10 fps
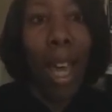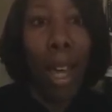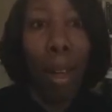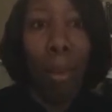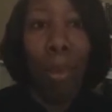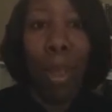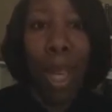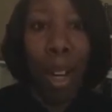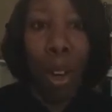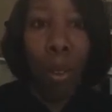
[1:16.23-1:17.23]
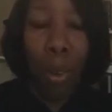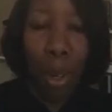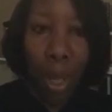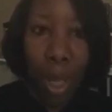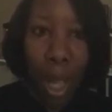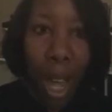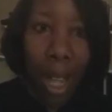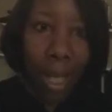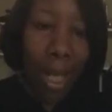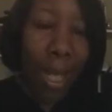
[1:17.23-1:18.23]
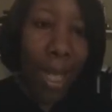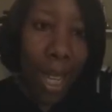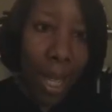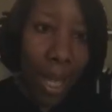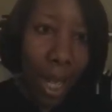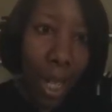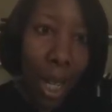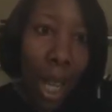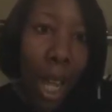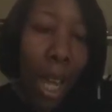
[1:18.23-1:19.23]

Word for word: um, that over the holiday season,